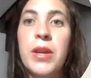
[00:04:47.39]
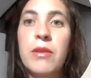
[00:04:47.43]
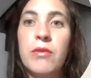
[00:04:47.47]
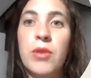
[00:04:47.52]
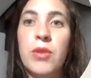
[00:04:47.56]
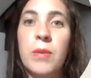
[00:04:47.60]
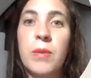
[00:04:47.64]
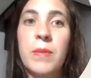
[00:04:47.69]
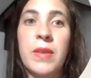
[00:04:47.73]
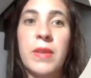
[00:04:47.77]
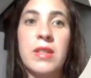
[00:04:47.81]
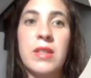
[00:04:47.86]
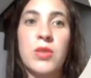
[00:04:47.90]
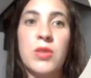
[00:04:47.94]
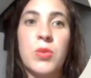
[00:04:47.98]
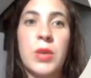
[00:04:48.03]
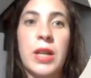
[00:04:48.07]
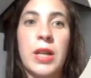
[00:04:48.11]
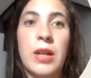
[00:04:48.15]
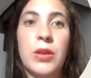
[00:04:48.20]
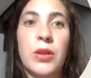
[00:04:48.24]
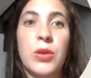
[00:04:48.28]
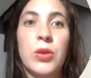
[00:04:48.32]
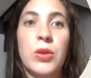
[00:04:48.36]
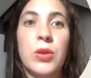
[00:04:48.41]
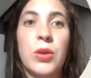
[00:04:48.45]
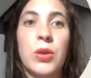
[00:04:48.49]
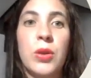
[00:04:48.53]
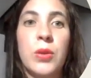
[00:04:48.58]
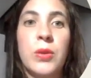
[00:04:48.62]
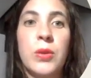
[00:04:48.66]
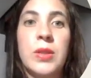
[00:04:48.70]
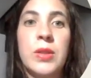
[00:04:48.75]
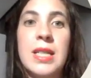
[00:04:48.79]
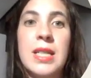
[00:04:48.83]
From this, we can
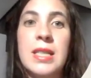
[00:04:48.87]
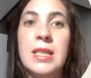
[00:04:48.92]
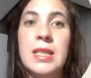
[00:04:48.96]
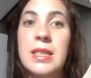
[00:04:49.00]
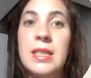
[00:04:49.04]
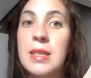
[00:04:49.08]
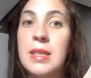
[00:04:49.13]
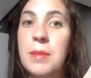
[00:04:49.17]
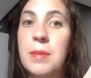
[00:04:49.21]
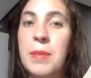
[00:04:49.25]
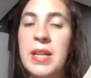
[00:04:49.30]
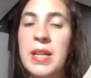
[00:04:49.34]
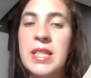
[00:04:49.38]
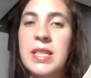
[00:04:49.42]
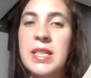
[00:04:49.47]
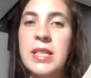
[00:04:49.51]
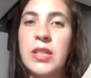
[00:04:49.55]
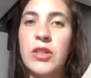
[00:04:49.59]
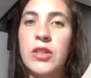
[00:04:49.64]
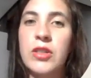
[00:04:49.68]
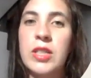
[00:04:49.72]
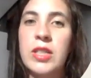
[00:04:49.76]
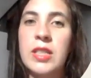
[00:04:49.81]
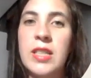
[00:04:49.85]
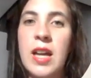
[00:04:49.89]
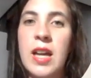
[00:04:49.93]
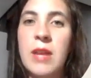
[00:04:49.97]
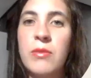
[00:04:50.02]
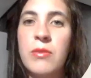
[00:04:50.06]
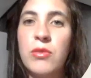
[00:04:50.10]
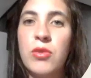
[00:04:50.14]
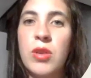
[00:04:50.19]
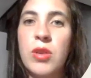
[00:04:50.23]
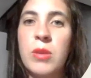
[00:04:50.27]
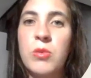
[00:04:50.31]
conclude that, depending on the
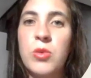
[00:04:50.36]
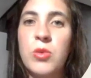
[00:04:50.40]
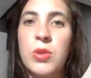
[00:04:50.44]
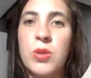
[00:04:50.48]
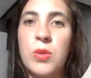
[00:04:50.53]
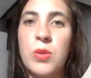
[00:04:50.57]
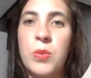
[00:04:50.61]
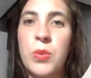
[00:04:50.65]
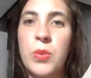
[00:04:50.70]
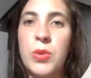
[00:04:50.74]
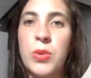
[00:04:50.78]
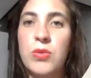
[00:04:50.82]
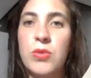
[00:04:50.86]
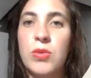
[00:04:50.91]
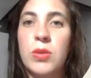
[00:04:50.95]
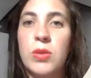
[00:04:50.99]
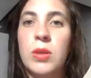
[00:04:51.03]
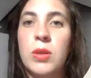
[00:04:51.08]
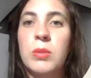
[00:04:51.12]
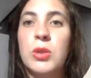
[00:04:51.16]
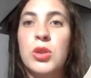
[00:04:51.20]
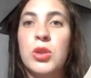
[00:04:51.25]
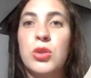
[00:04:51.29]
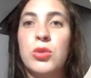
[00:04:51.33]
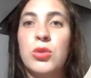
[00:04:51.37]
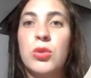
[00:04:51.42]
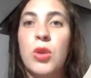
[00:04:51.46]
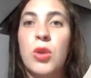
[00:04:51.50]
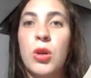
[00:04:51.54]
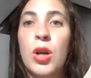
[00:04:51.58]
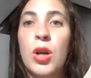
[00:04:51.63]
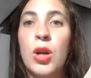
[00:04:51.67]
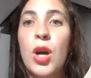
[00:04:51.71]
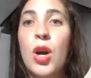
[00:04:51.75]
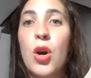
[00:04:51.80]
time frame we suppose the robot should
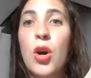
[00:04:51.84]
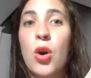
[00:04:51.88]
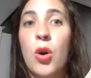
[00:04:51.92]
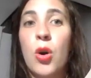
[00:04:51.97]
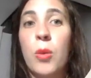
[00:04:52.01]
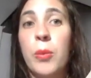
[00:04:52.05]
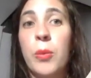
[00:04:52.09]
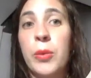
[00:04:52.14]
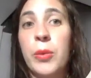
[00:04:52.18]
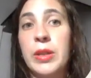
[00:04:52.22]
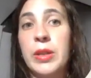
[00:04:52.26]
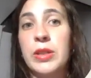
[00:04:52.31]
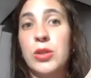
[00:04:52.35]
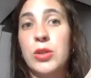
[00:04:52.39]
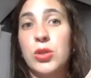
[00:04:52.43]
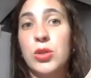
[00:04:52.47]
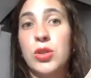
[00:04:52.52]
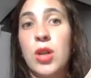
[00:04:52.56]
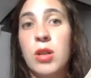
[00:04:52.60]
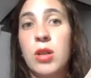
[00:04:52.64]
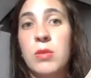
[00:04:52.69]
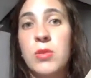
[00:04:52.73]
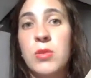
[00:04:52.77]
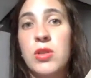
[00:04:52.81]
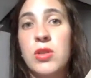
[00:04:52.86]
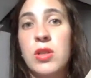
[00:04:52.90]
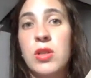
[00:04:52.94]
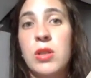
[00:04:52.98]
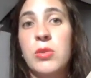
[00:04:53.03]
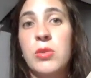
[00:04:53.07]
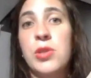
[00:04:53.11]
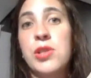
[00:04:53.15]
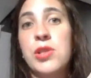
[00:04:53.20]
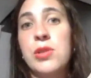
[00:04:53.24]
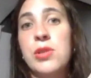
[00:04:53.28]
operate autonomously,
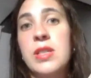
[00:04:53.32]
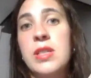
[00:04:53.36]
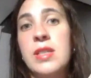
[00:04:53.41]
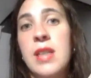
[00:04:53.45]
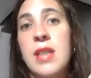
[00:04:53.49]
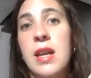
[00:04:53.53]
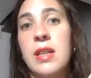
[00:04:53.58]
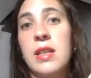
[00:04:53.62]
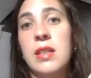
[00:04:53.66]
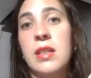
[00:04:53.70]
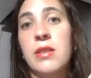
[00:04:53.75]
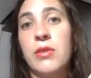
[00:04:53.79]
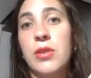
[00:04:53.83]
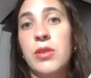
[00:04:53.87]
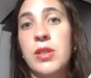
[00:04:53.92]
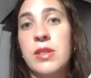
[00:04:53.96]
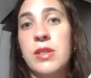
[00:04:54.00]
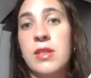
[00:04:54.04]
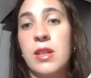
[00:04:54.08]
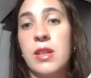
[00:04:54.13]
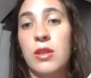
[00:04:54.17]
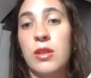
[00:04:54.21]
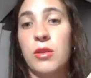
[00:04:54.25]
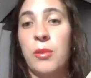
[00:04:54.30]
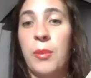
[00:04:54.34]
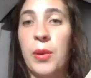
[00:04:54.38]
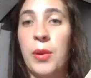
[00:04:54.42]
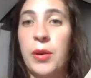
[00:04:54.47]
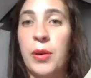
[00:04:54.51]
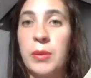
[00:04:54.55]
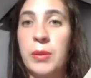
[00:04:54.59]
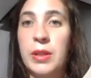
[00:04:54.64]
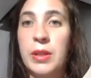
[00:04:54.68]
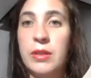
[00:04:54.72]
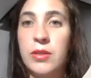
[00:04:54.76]
we should decide a different set of
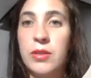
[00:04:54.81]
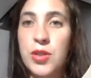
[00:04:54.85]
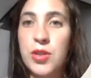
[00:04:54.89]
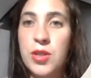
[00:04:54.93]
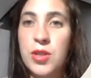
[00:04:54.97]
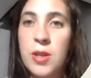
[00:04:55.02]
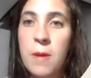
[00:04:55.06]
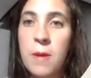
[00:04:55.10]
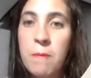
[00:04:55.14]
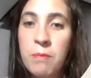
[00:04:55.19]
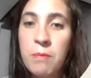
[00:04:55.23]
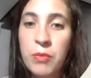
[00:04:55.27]
parameters.